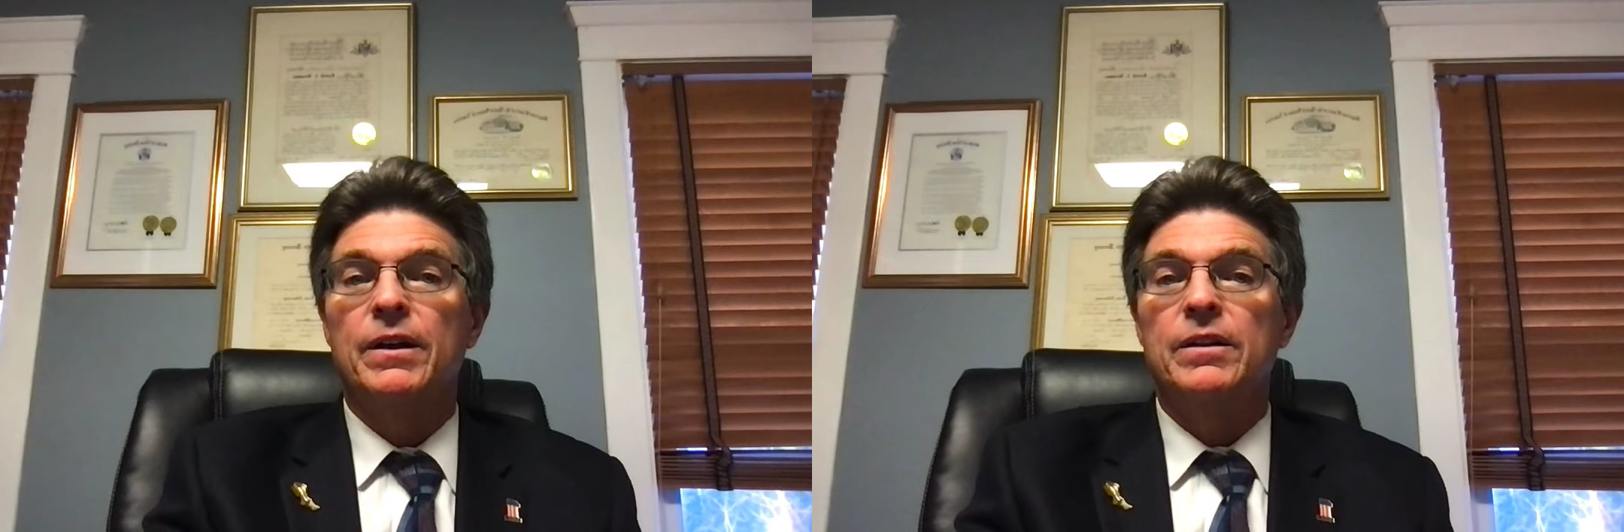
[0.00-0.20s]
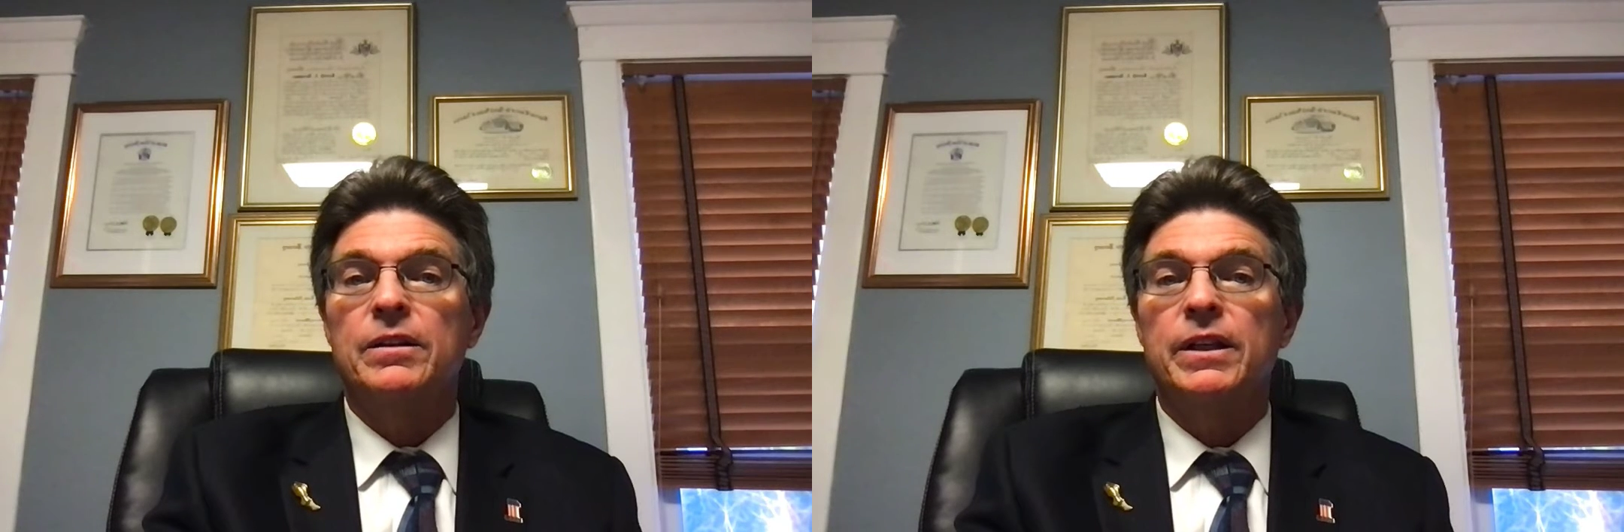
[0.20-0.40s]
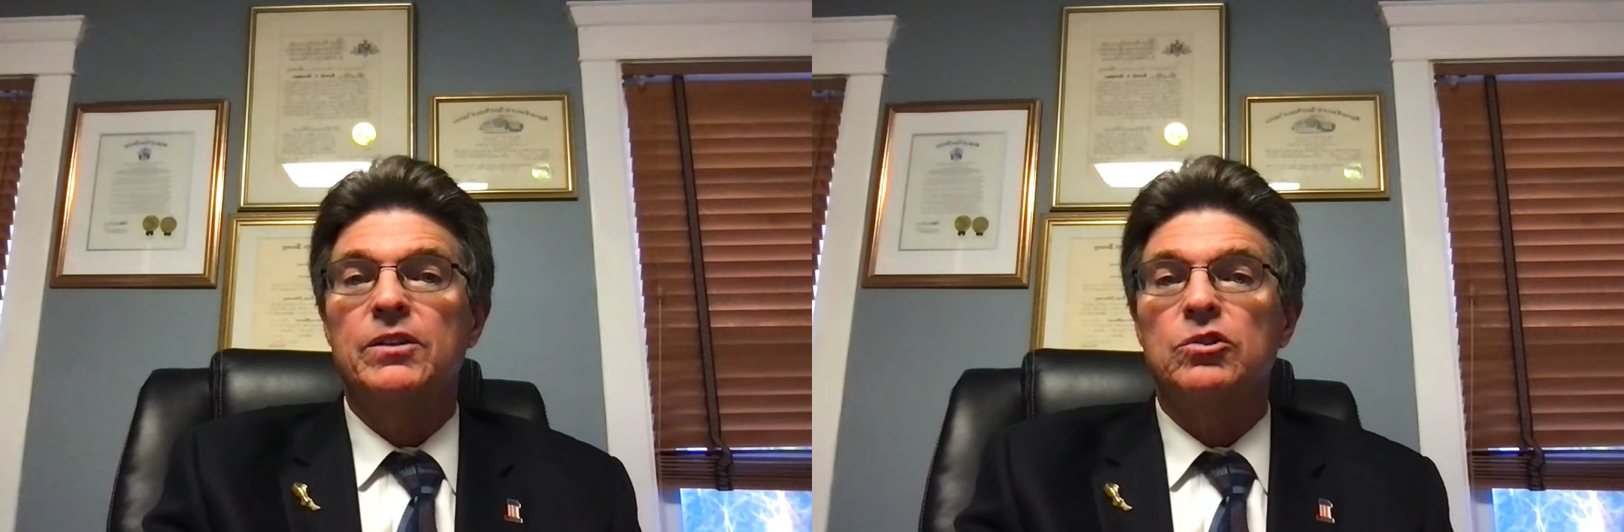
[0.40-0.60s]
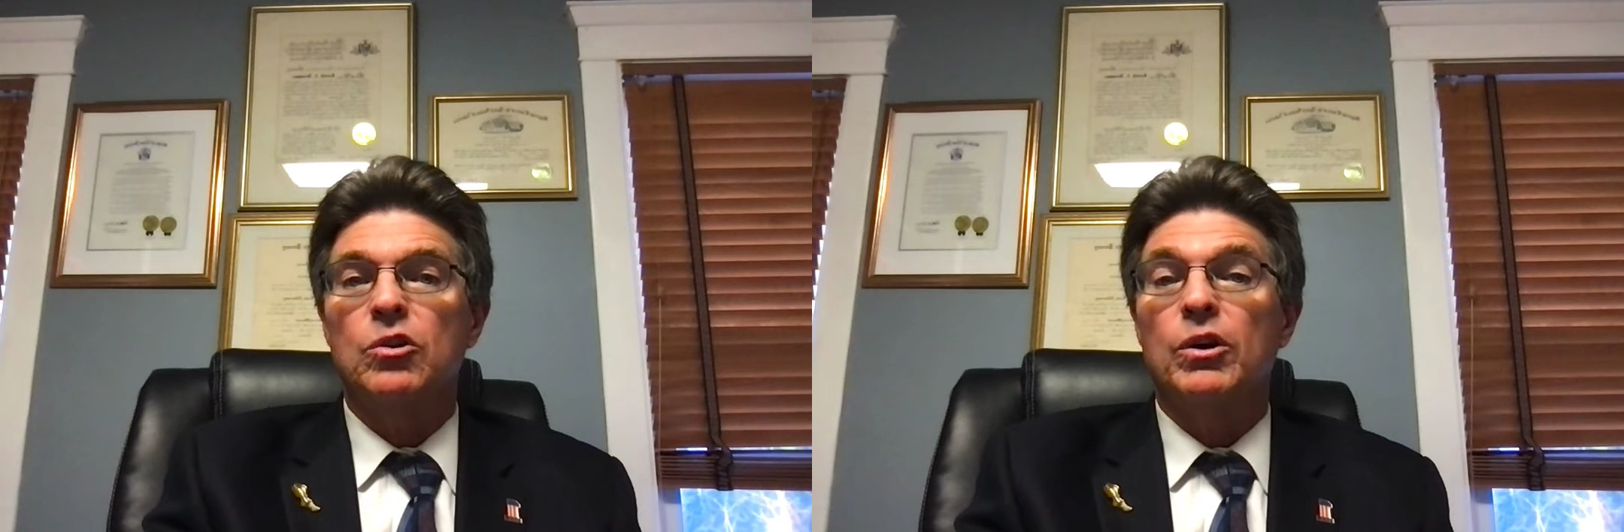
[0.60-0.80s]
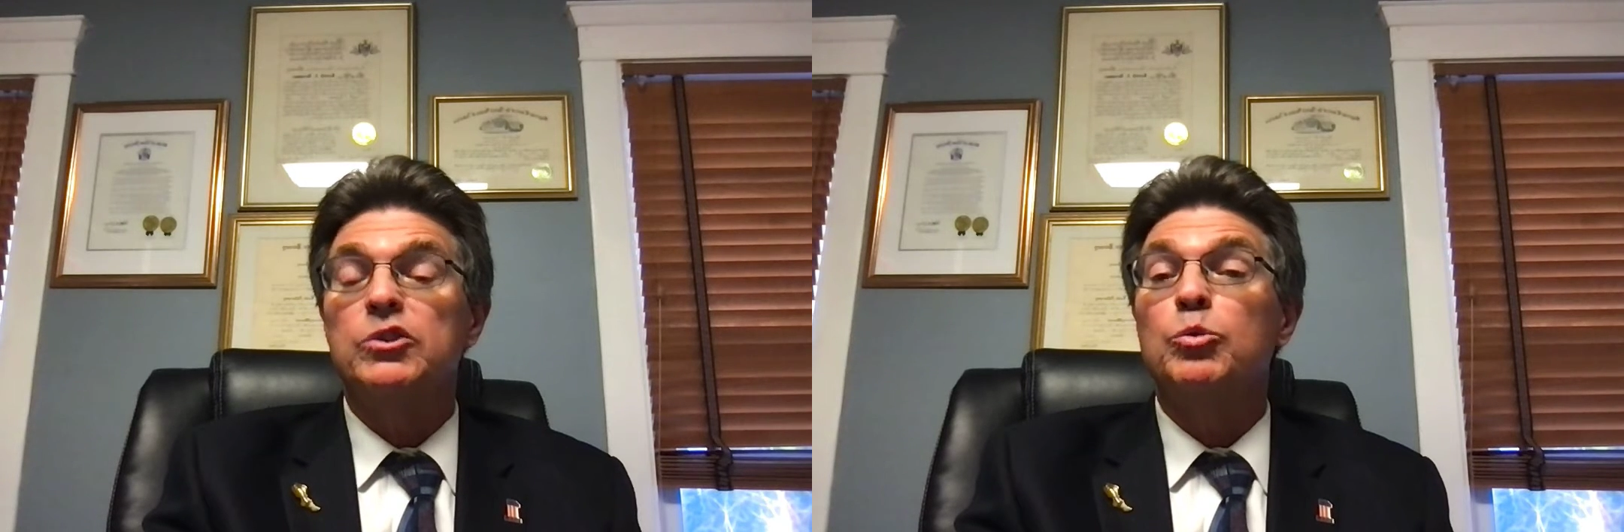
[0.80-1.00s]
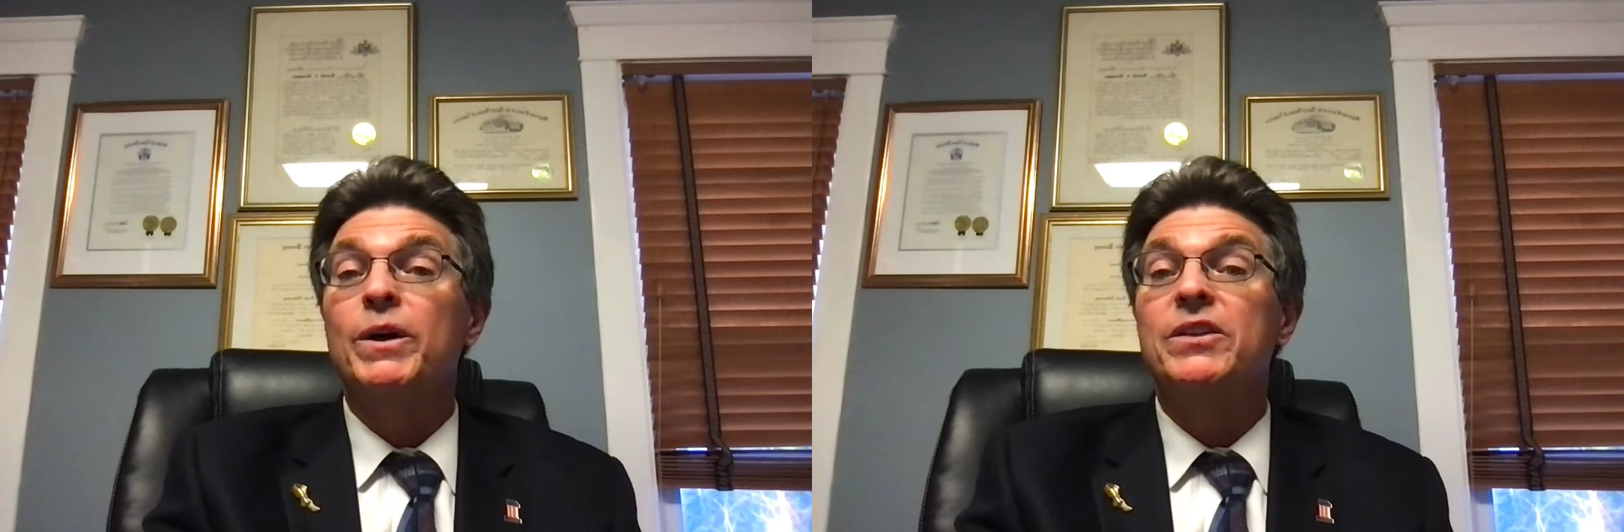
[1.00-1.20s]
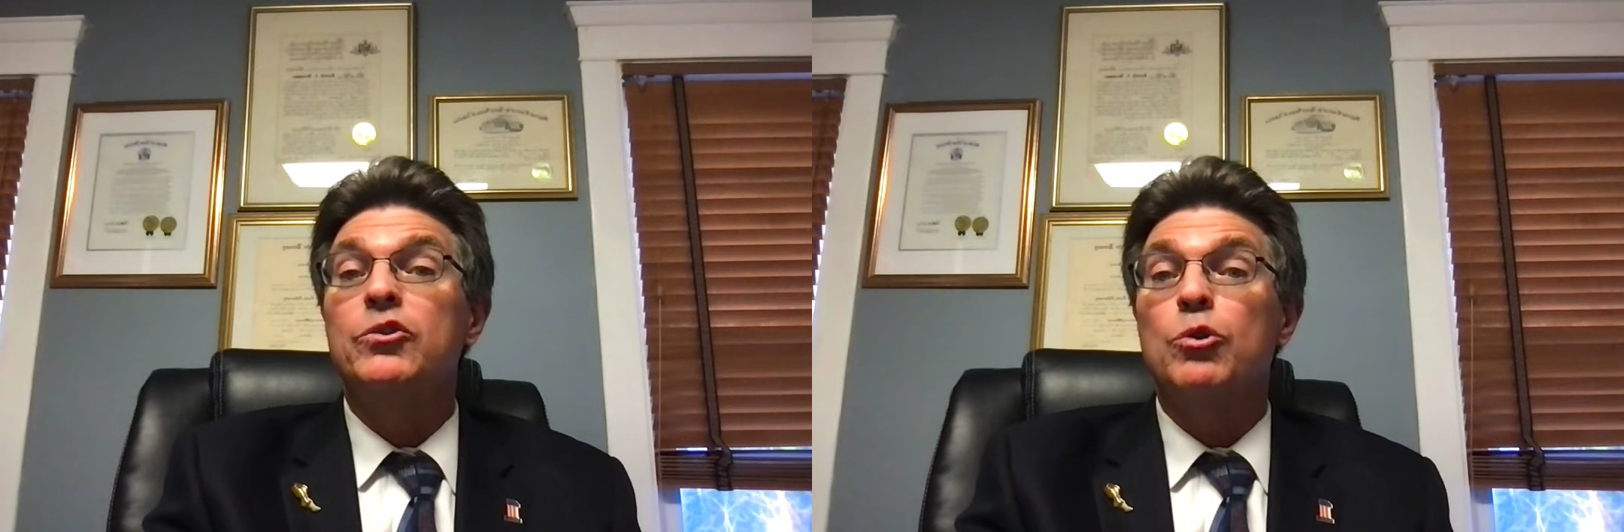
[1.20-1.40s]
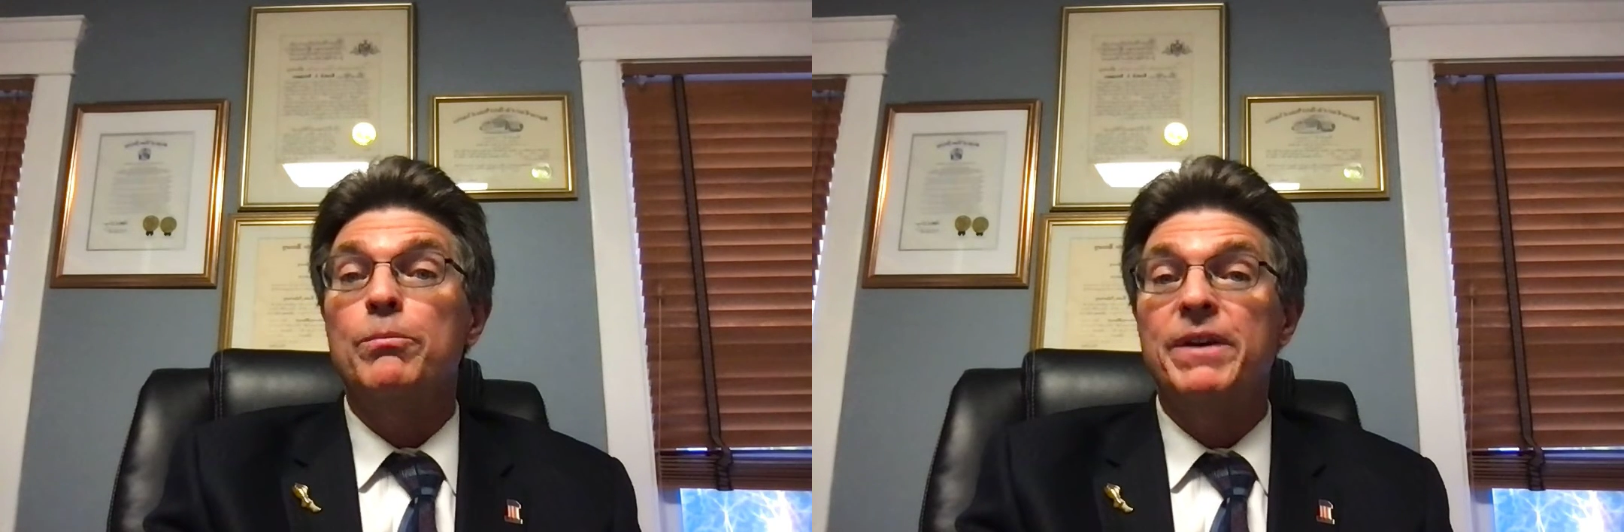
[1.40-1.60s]
These laws went
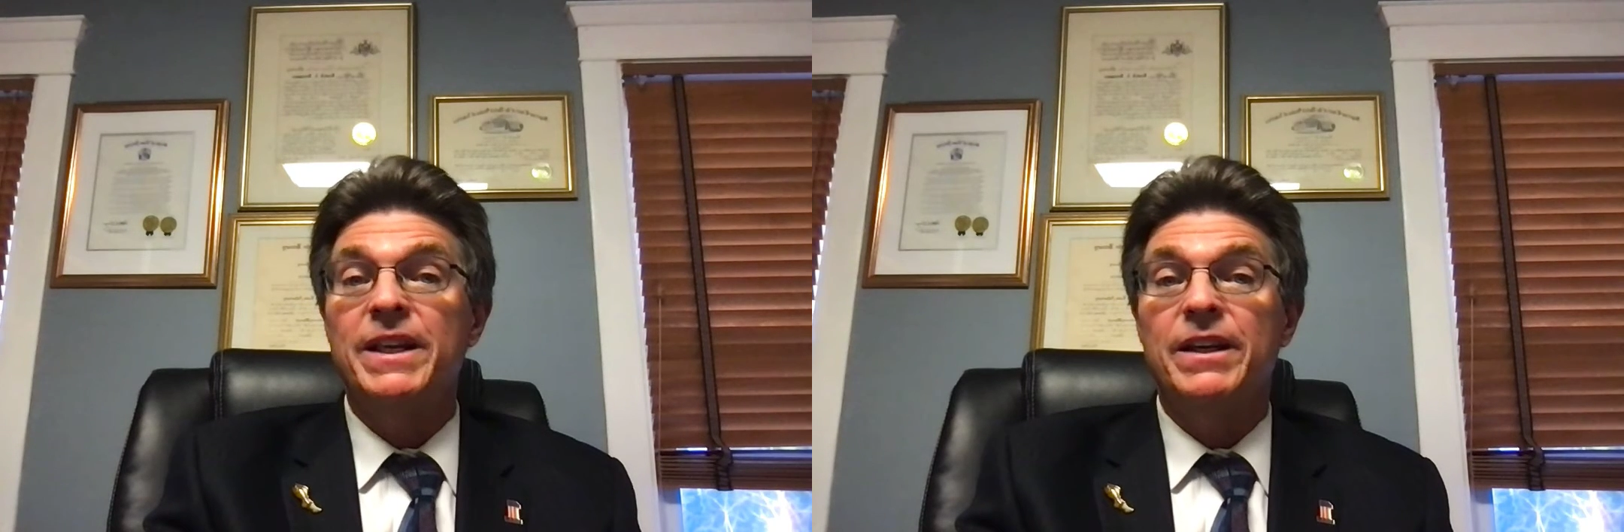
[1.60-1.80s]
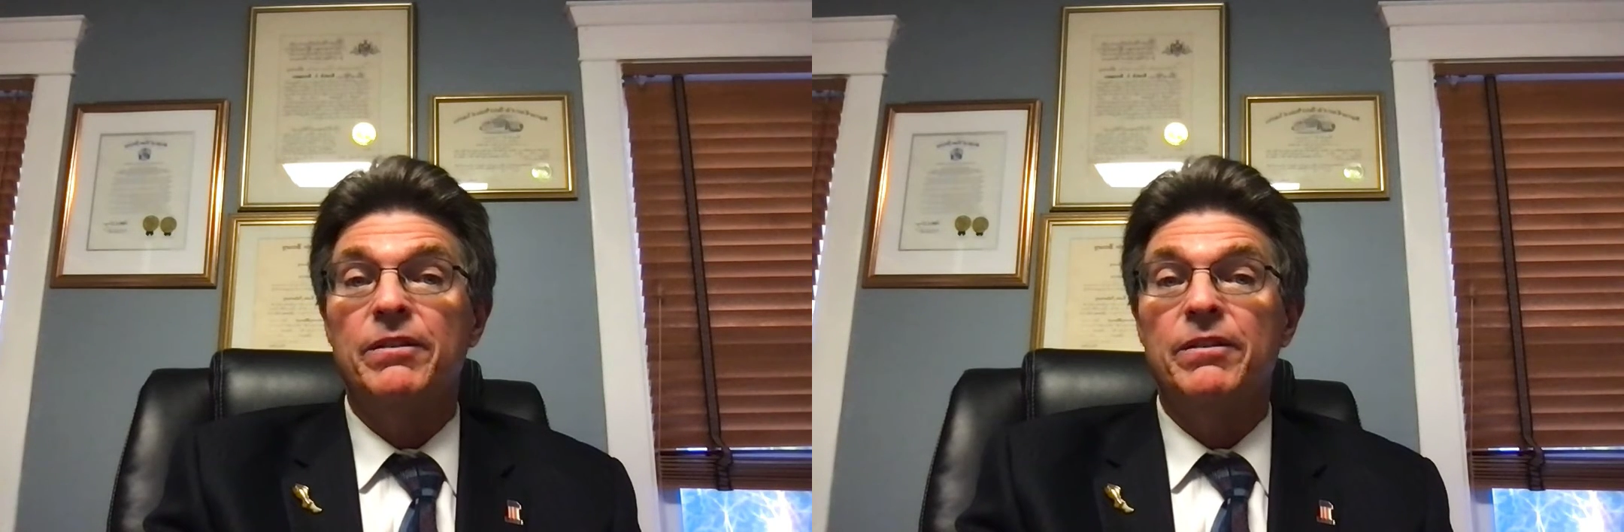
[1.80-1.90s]
into immediate